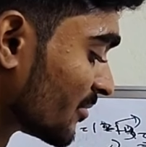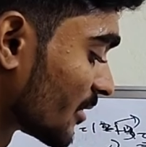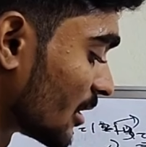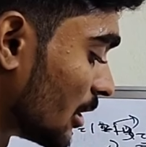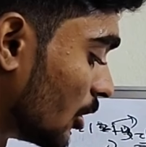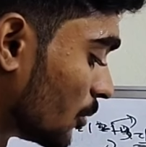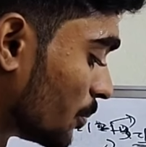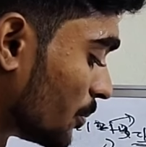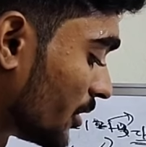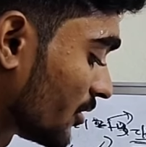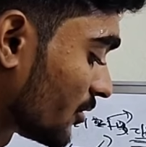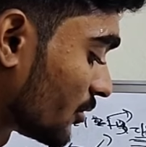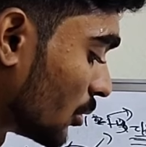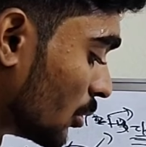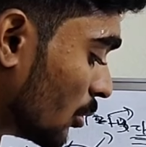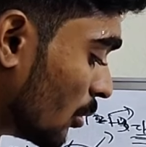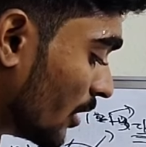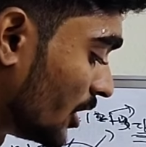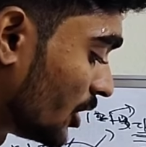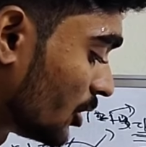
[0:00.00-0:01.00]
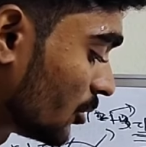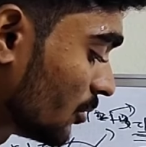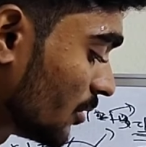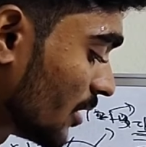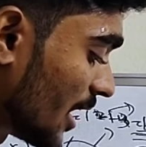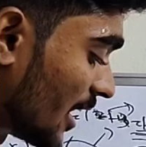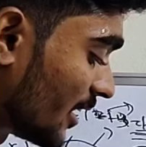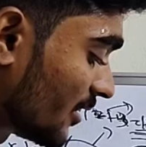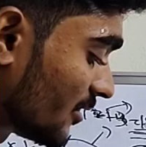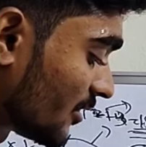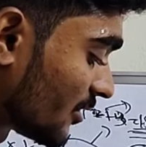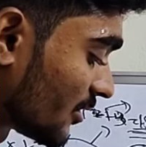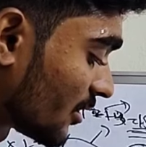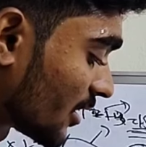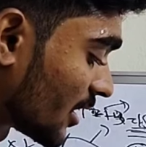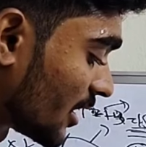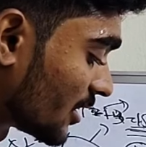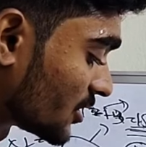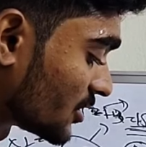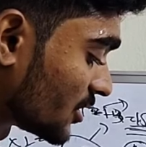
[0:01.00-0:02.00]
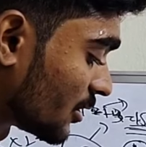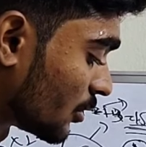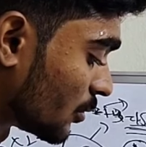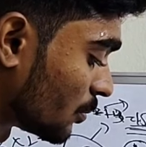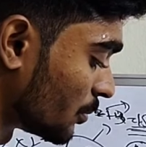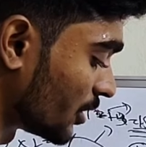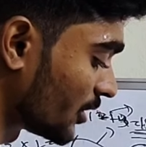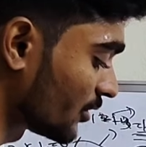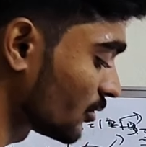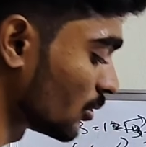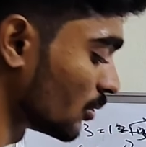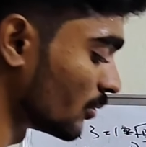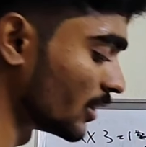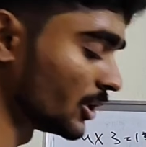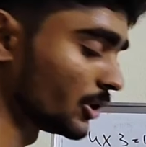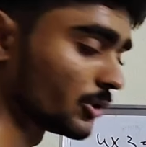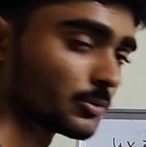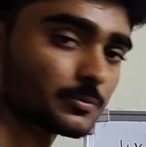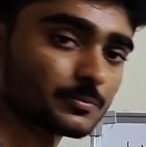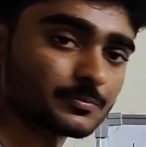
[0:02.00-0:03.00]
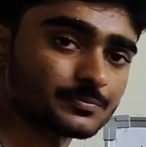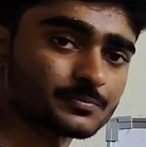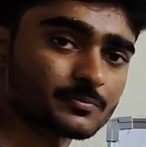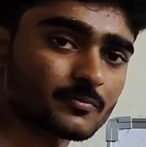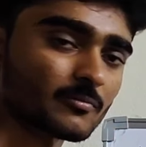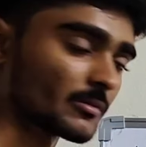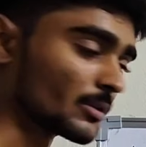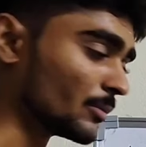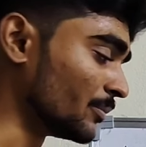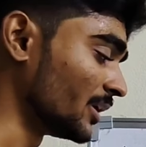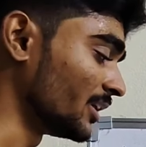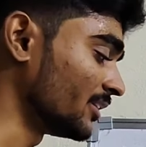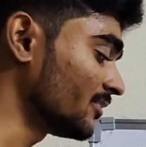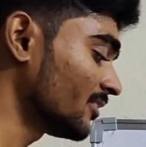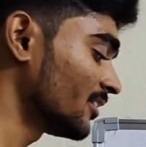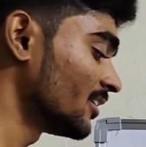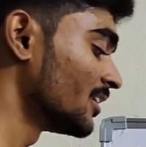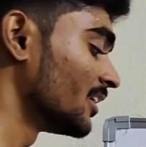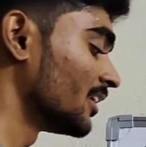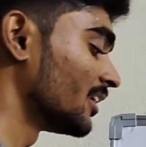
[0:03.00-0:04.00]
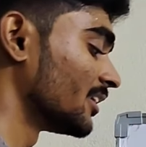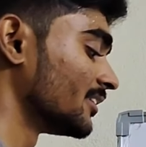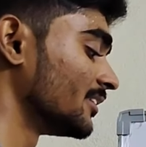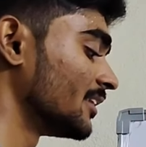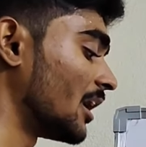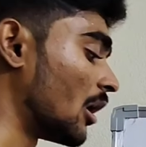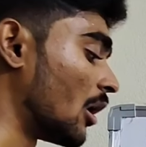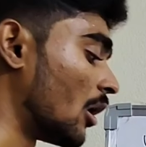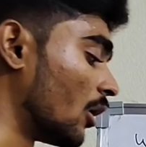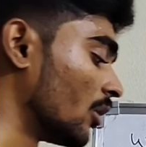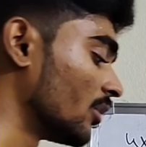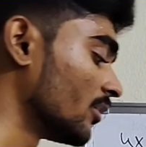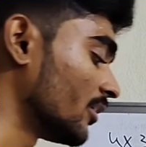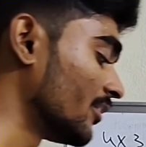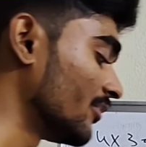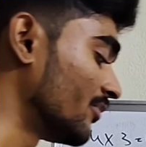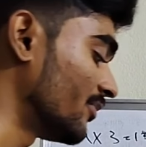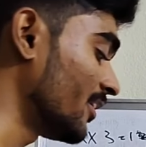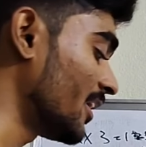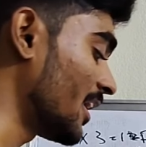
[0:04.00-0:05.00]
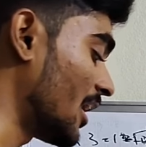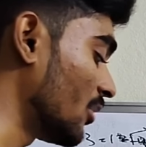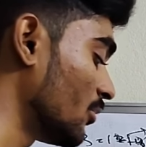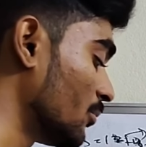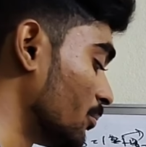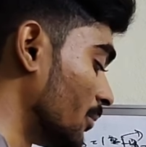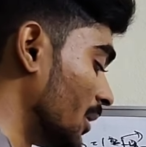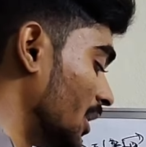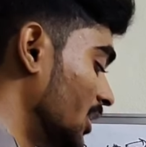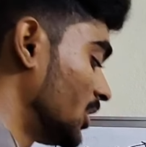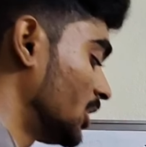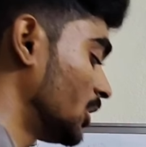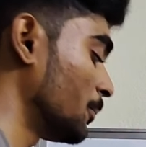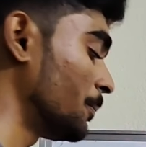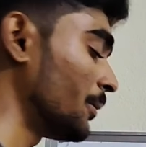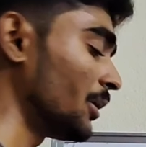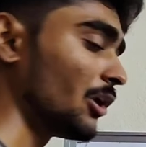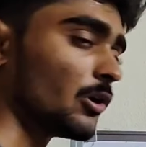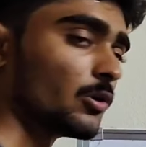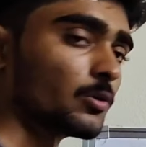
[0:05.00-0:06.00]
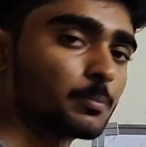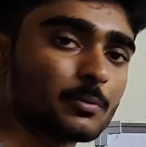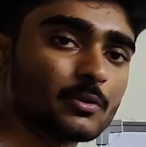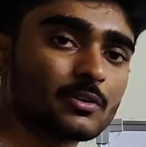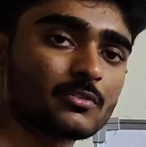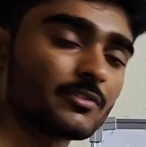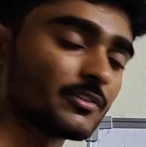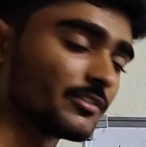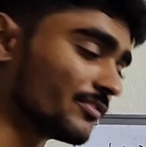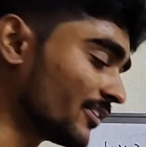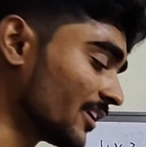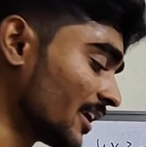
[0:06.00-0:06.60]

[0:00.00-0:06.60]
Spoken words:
the output is O12, and this connection output is O12. Means the, if we have multiple outputs